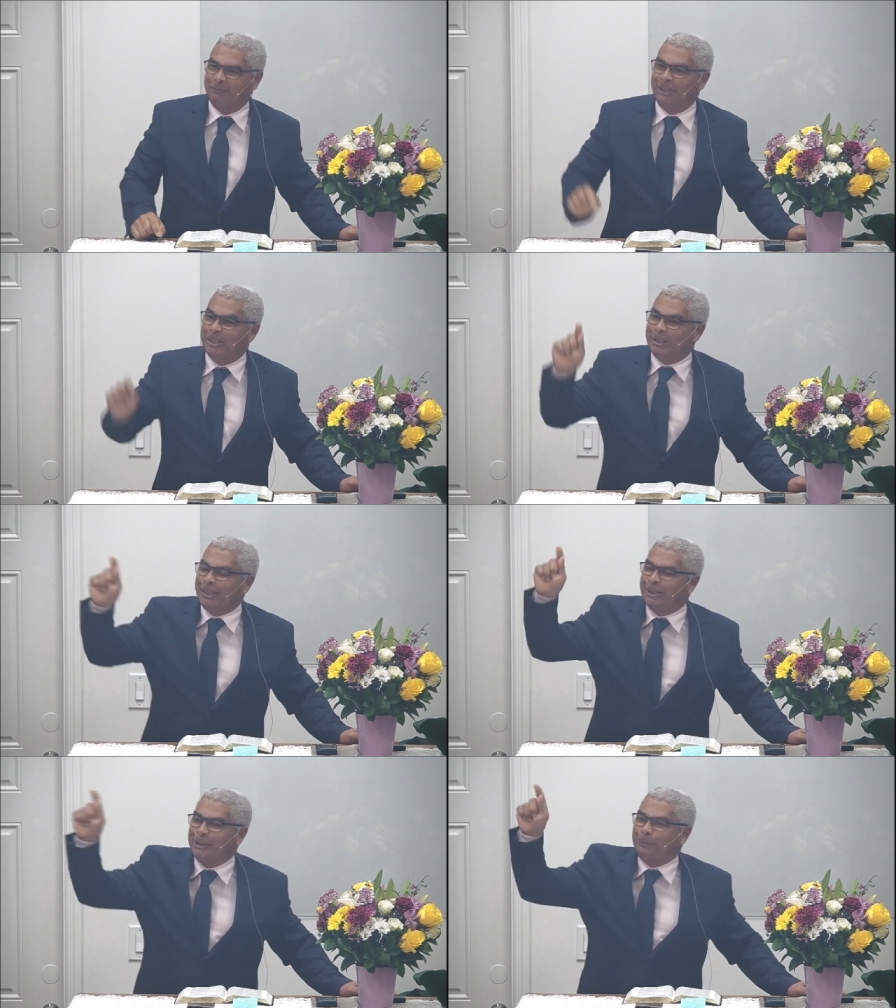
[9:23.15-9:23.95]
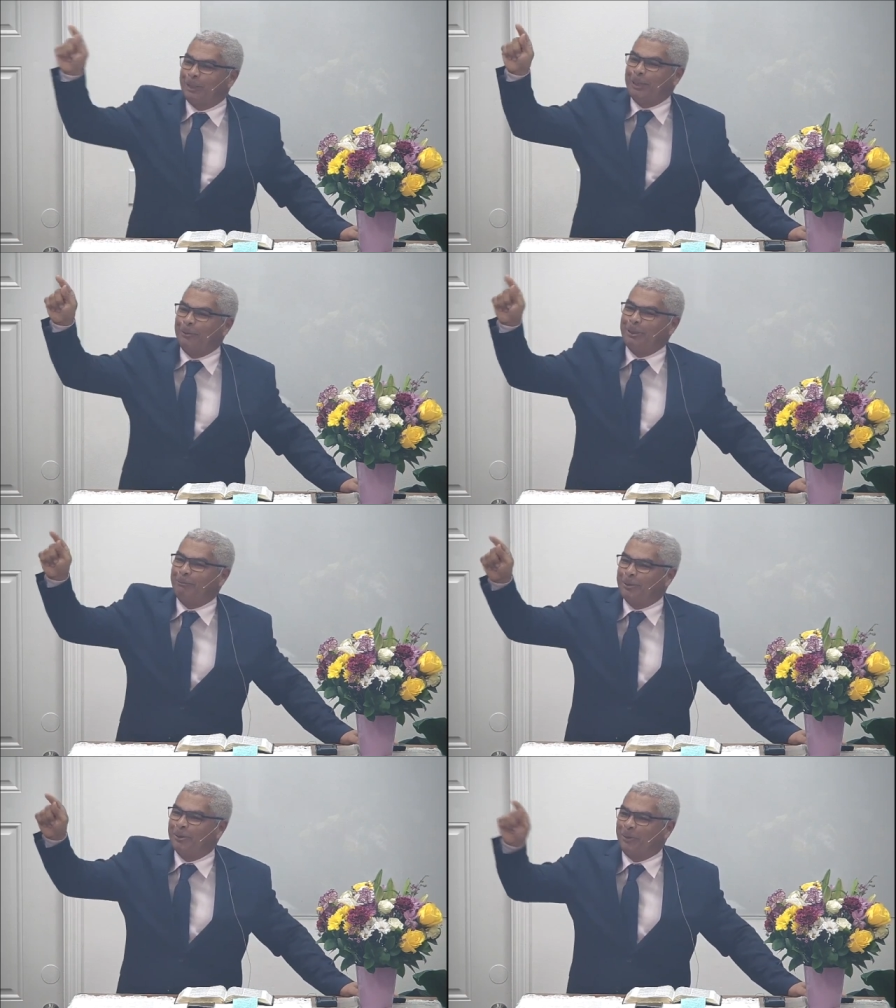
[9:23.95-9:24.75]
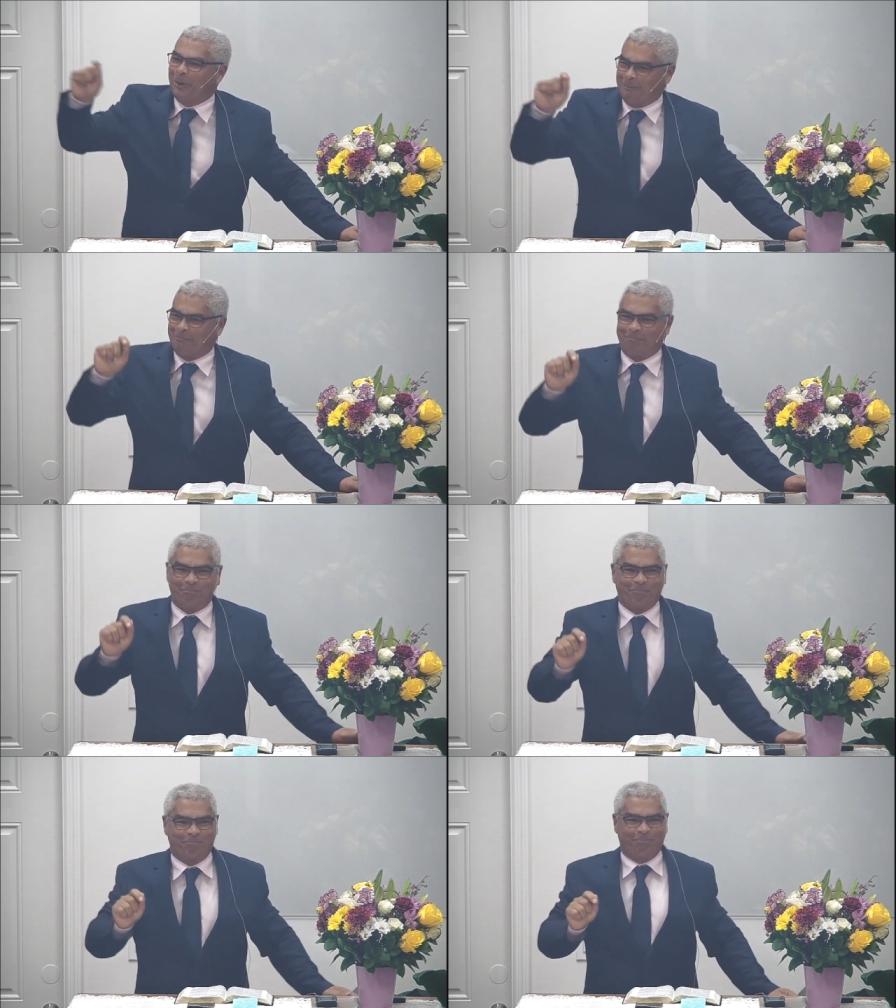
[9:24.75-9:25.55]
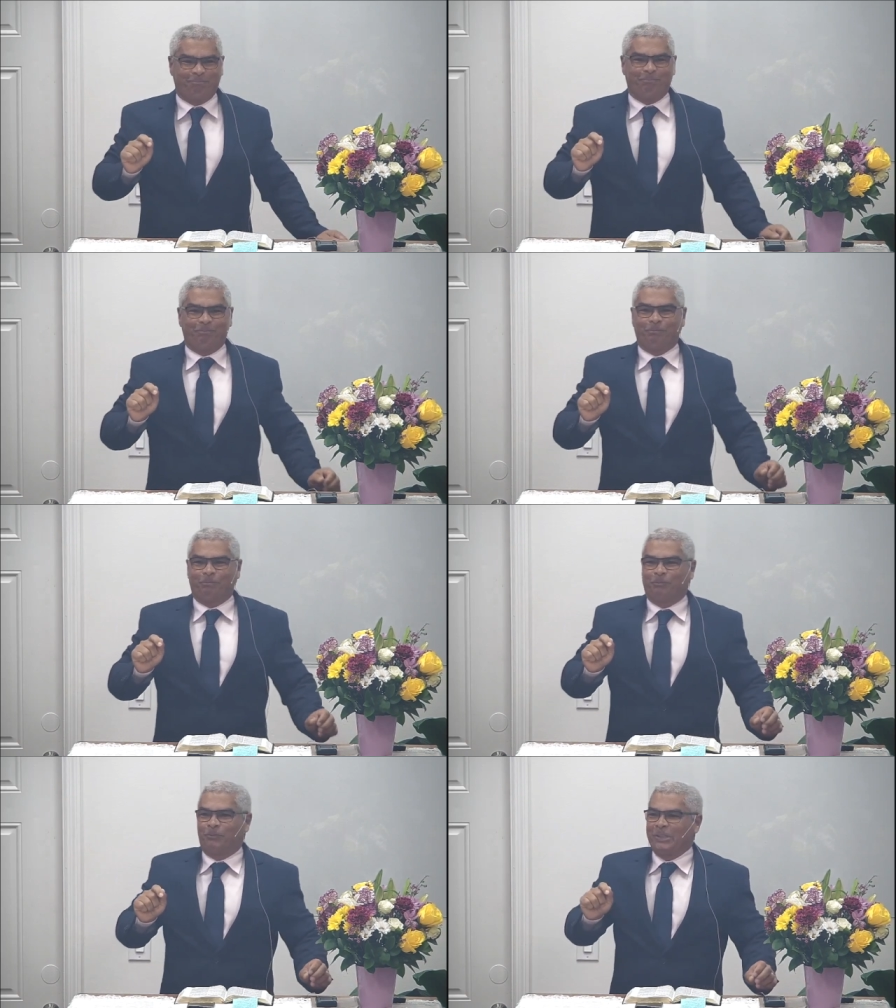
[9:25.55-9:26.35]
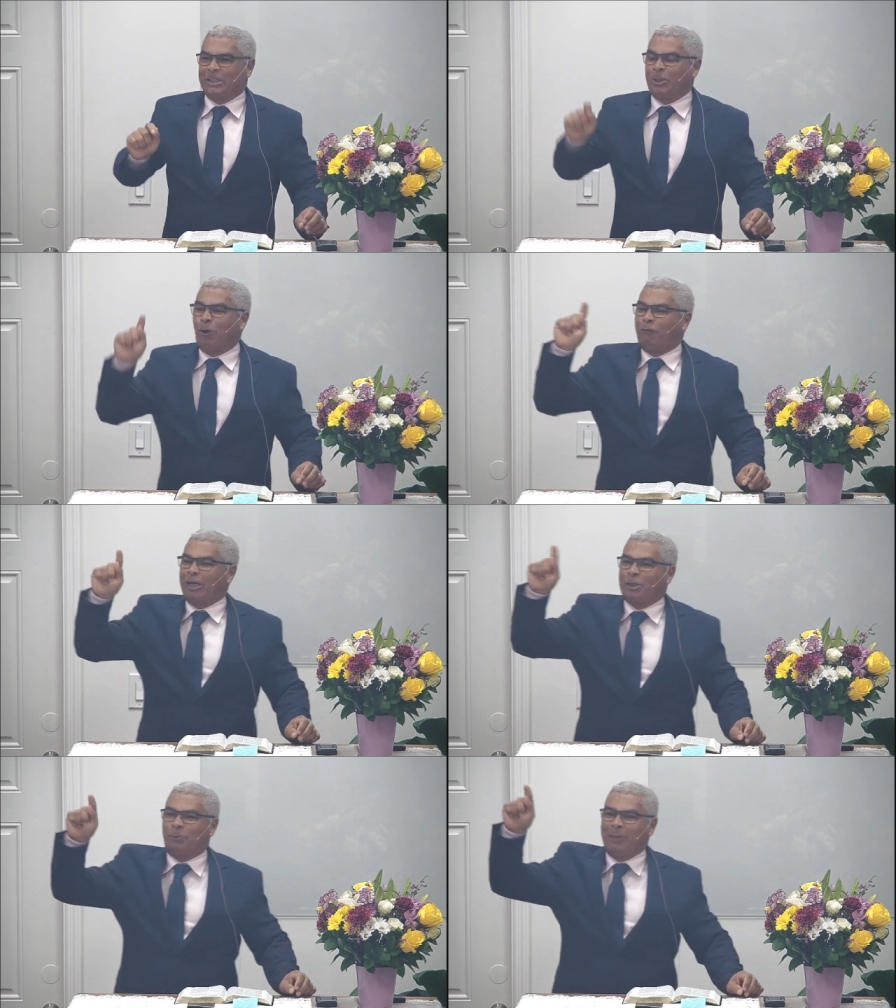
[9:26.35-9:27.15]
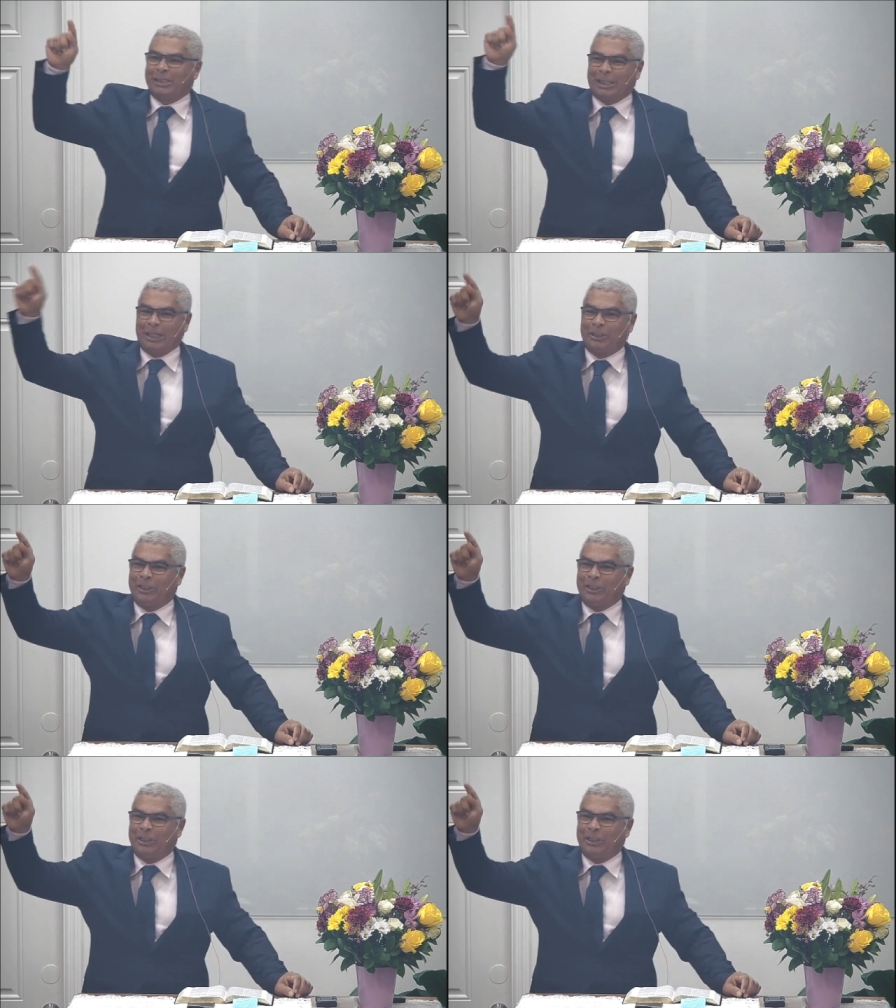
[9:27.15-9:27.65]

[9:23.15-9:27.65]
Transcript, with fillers: better than when he was a, a baby. And it is in the book of Job.